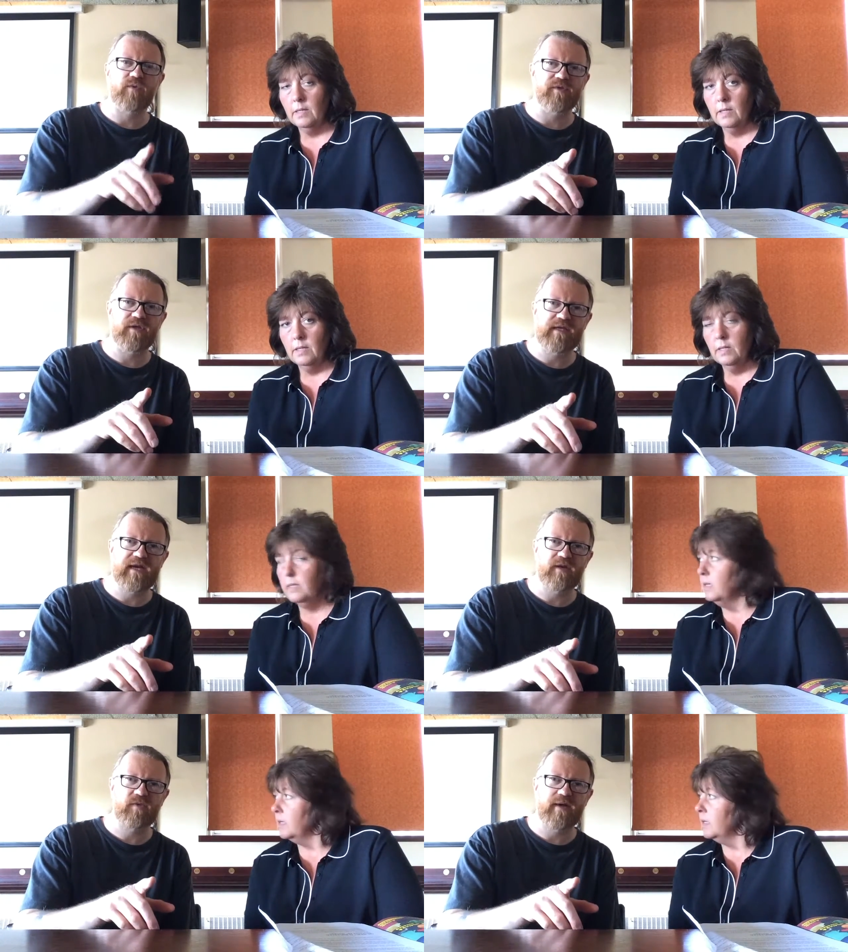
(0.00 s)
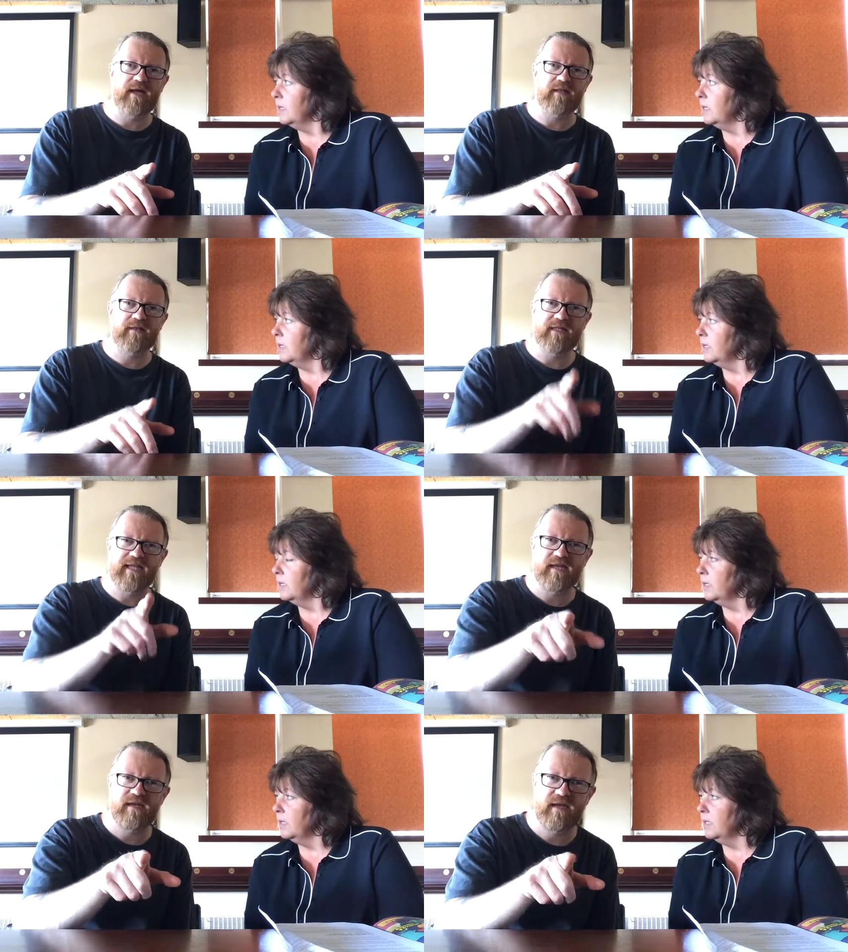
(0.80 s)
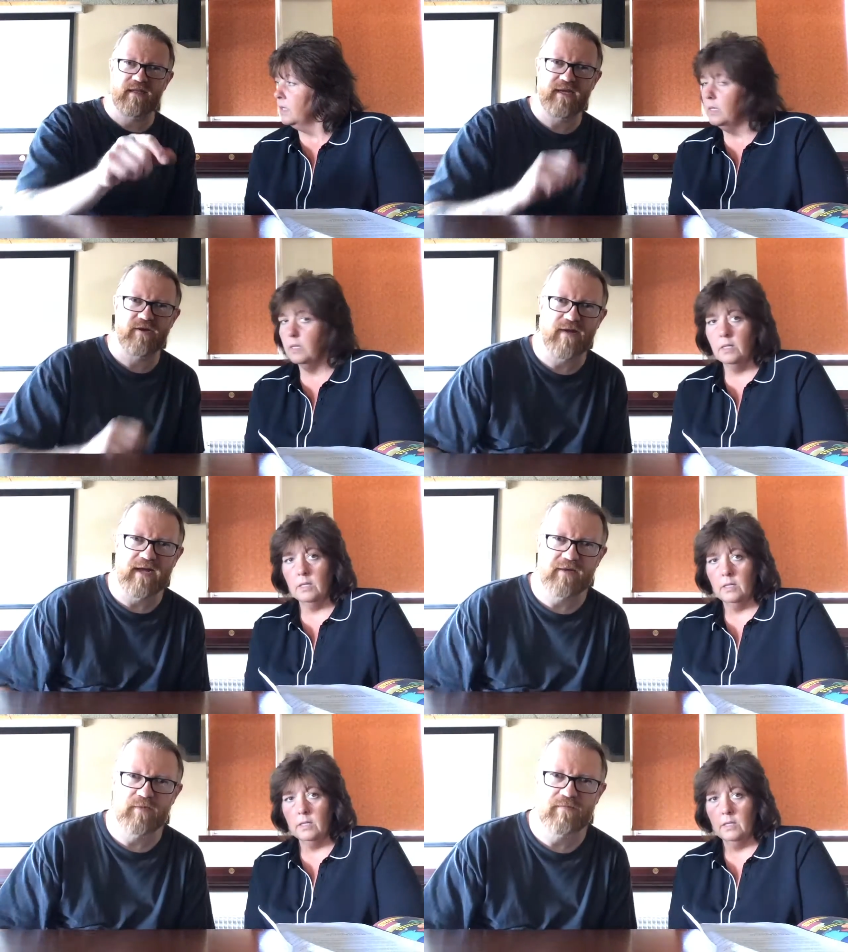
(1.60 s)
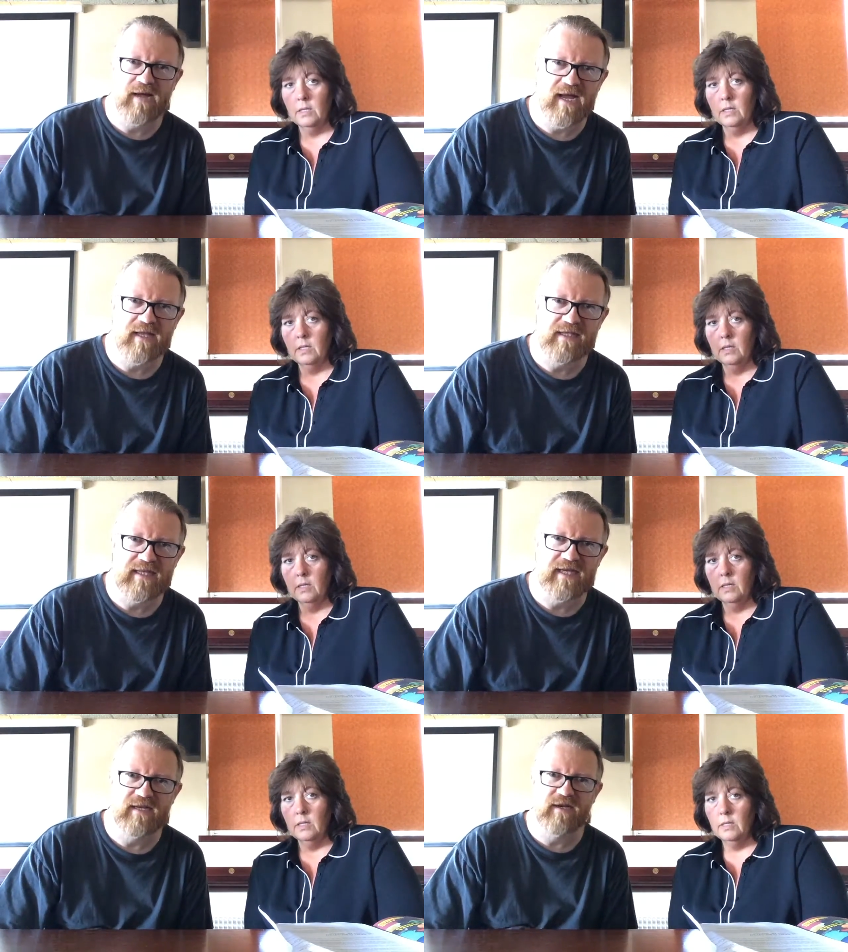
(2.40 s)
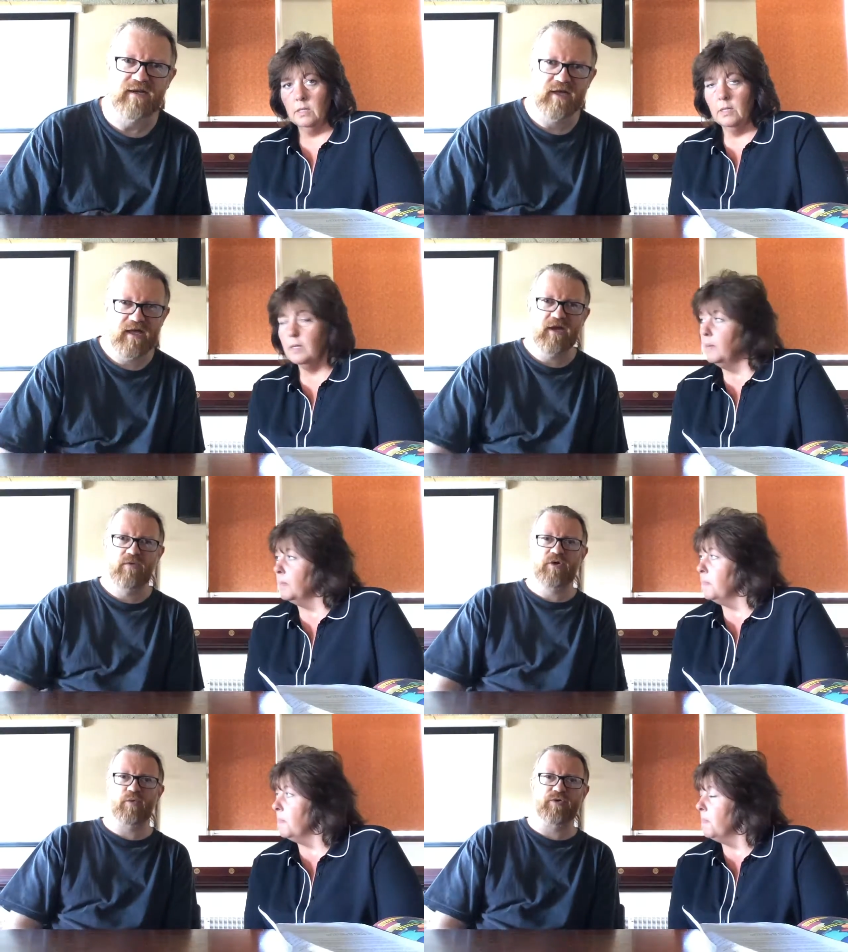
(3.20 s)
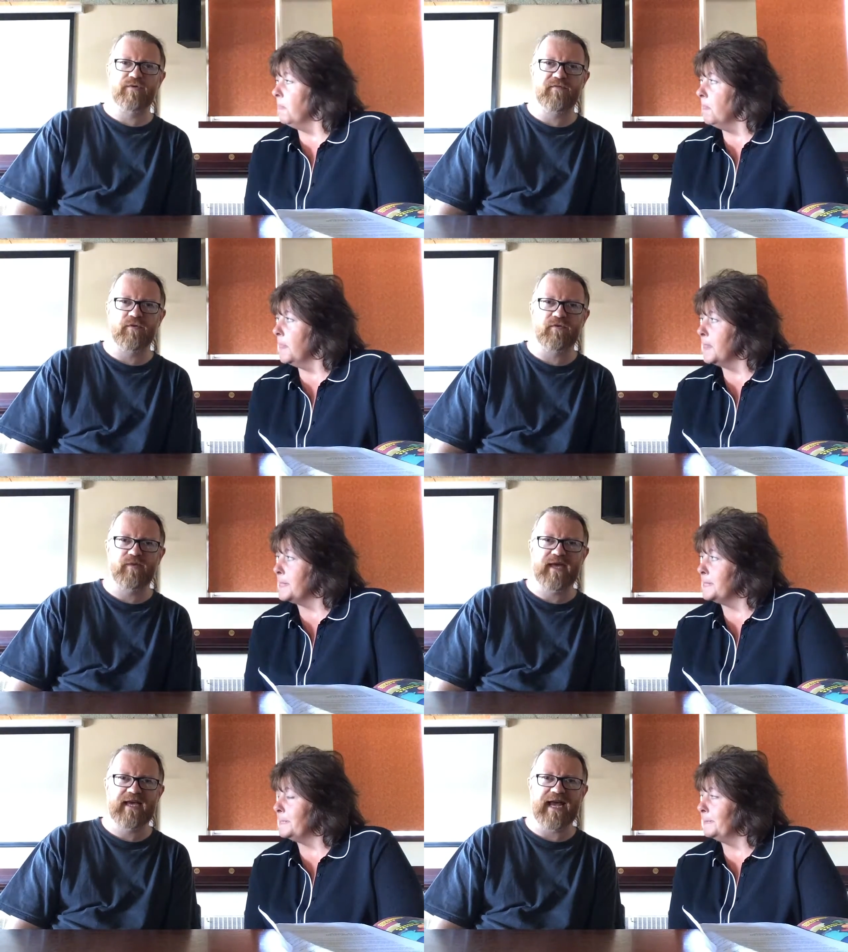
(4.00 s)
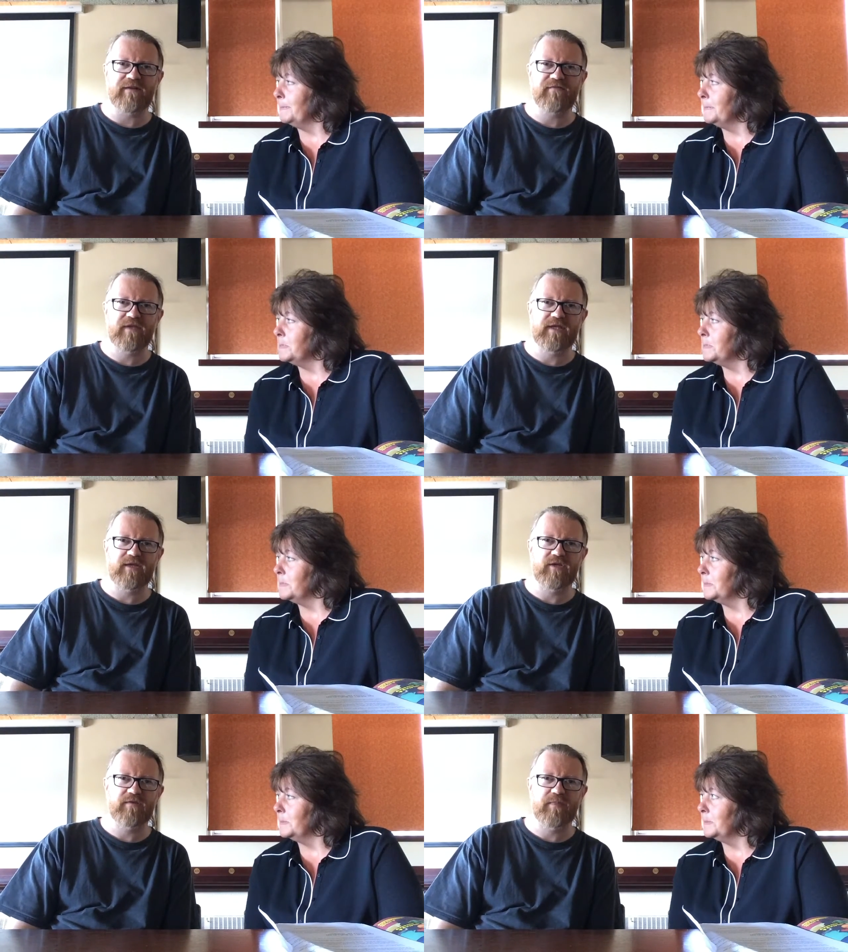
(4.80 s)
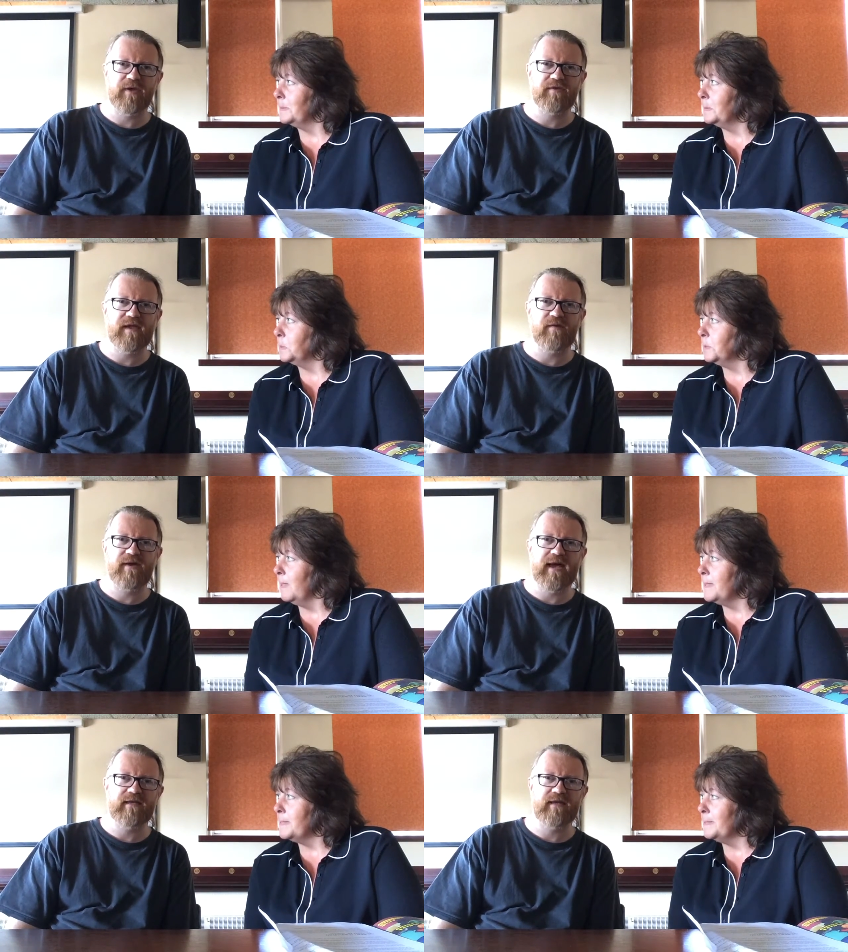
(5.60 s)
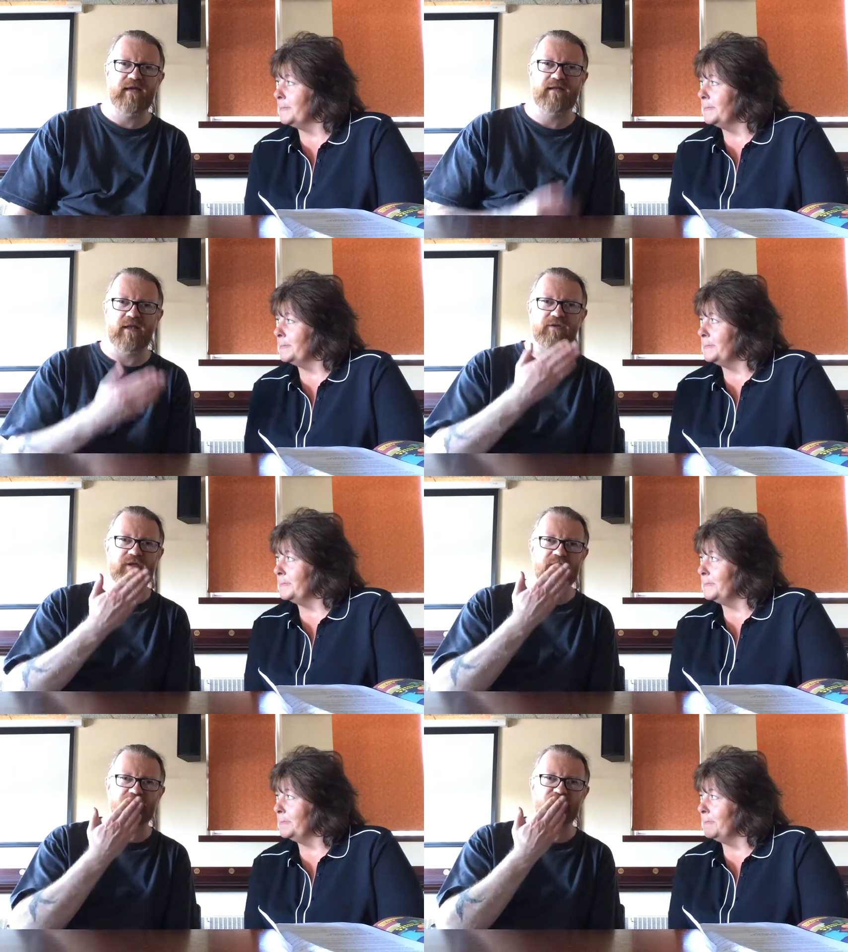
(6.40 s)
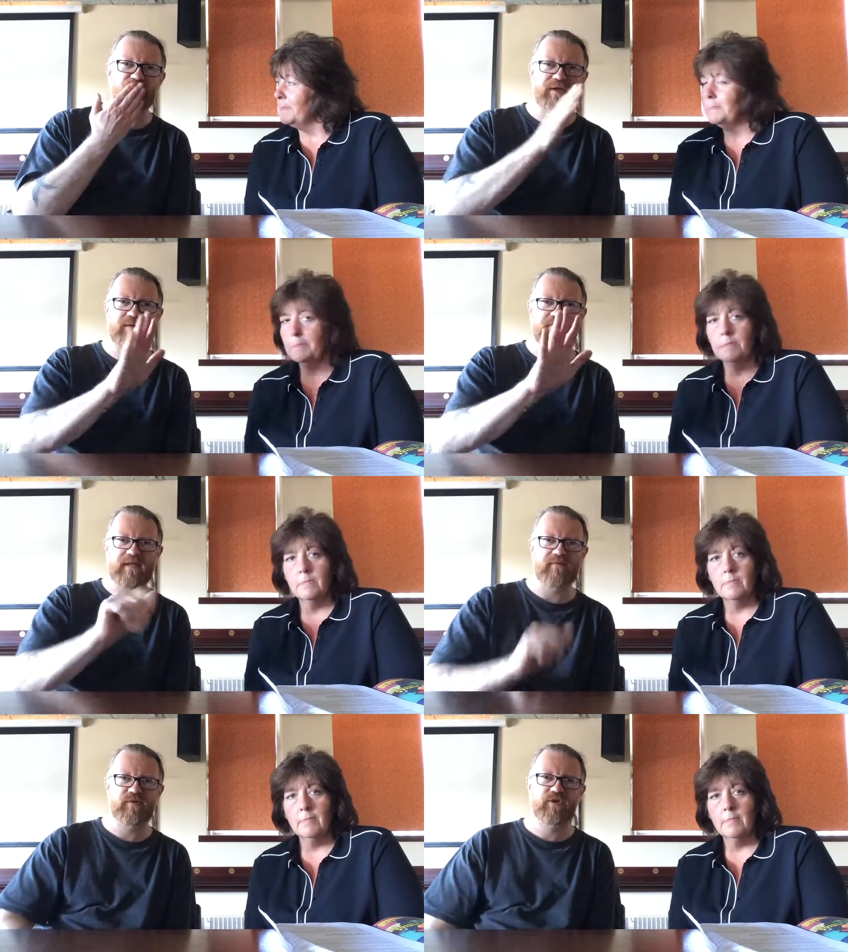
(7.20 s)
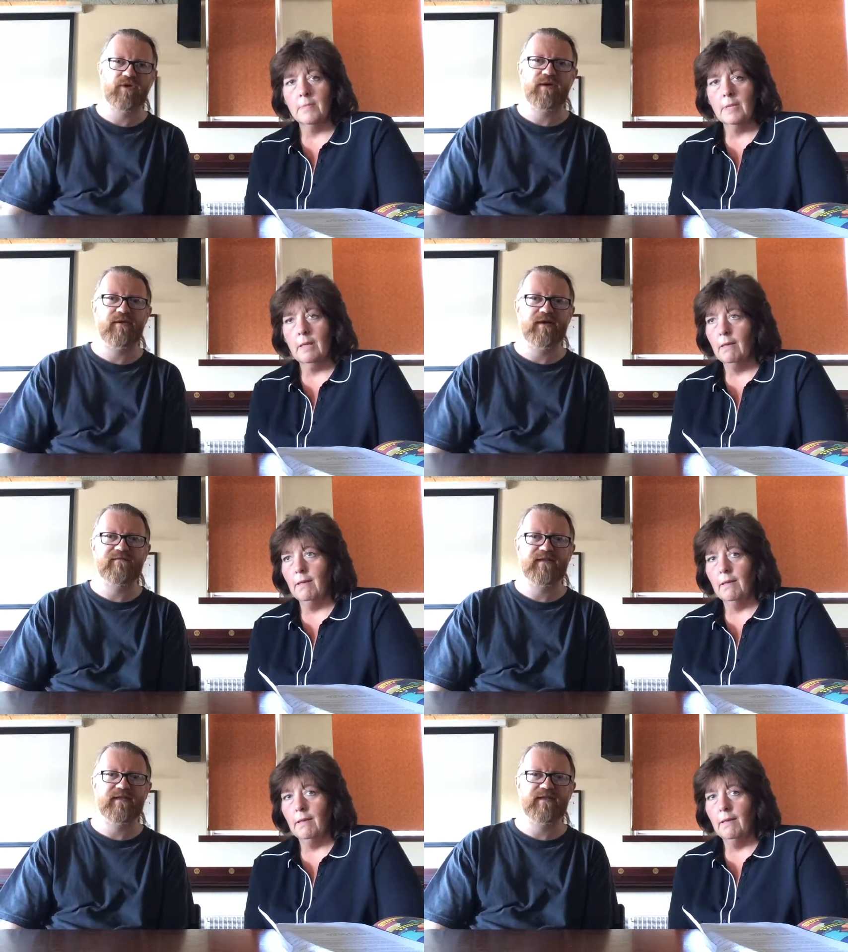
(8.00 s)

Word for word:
Speaker 1: want to say as well to Linda, Linda Ackerman, my auntie Linda, what a wonderful weekend for your sixtieth birthday we had, and lots of love. And we're glad we enjoyed it. We had a